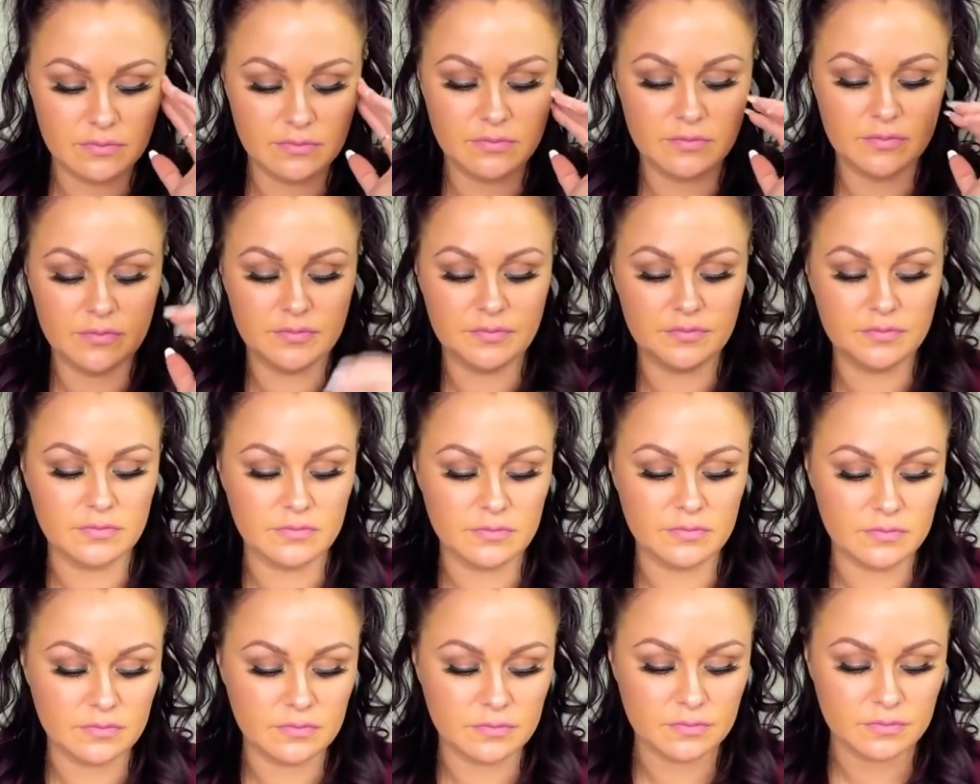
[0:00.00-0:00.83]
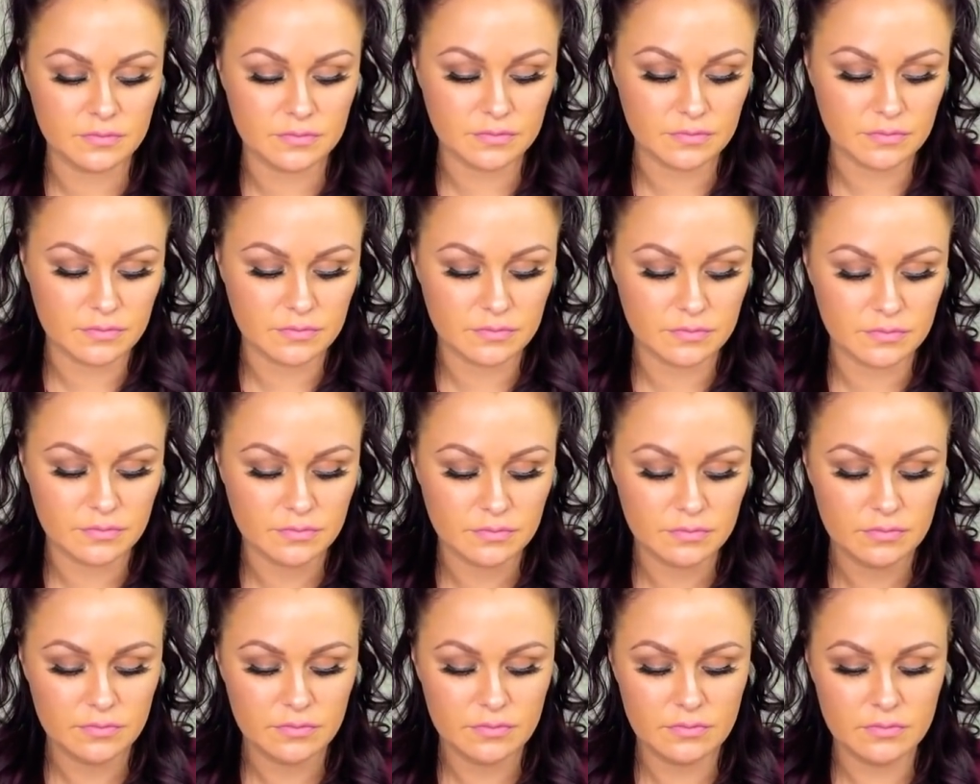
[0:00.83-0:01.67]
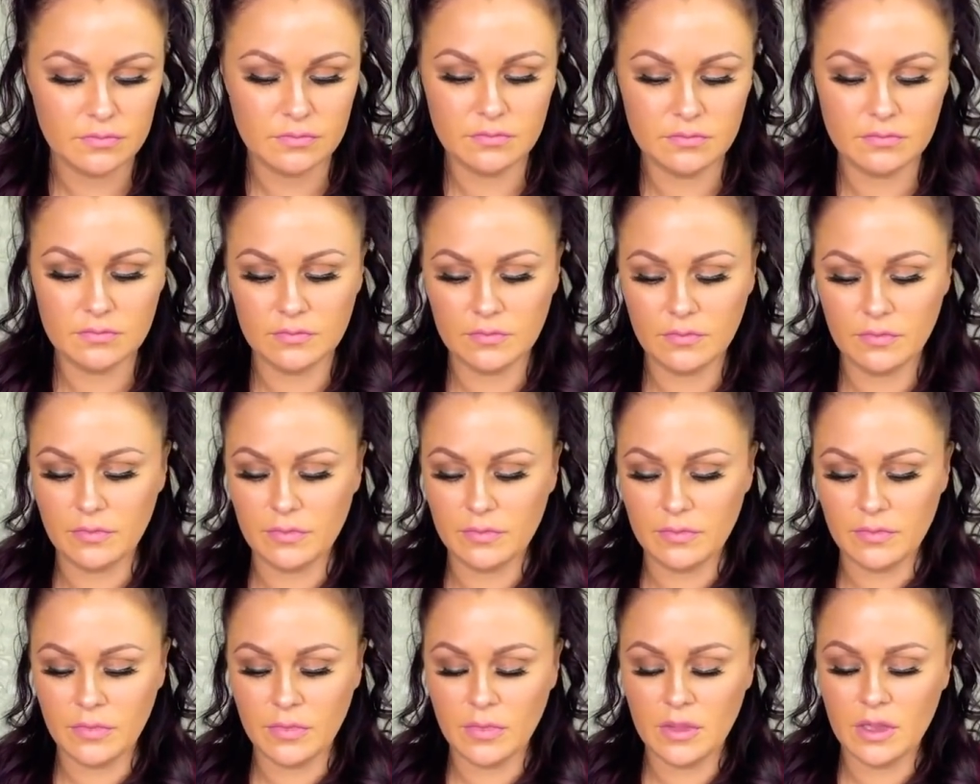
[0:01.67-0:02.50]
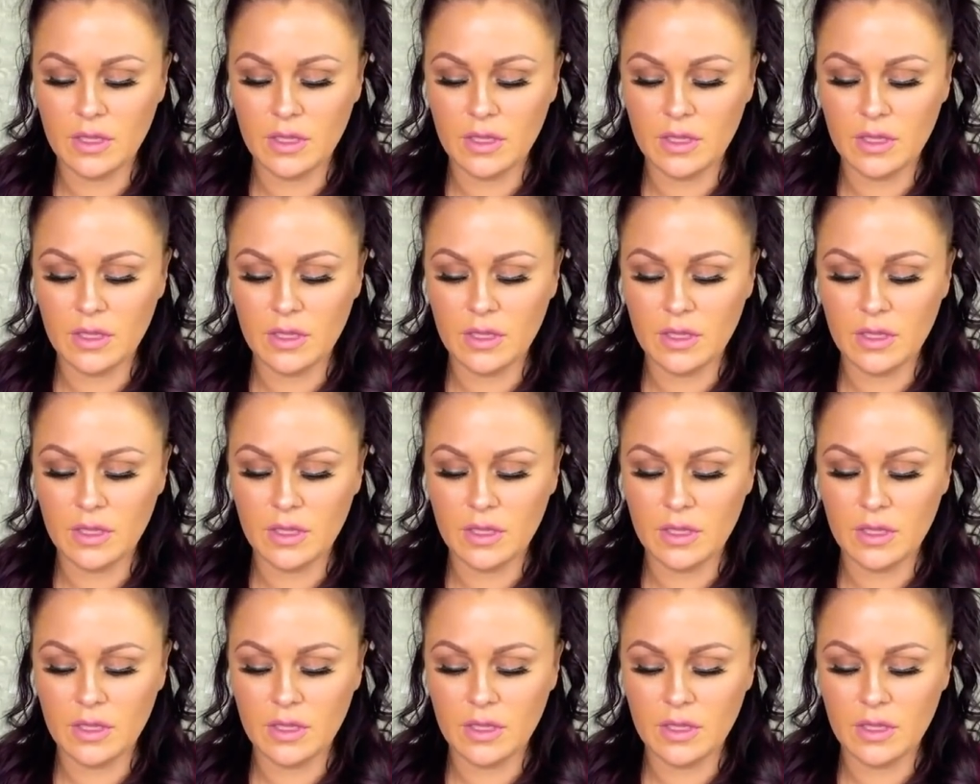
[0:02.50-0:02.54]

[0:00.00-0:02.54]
No one is speaking in this clip.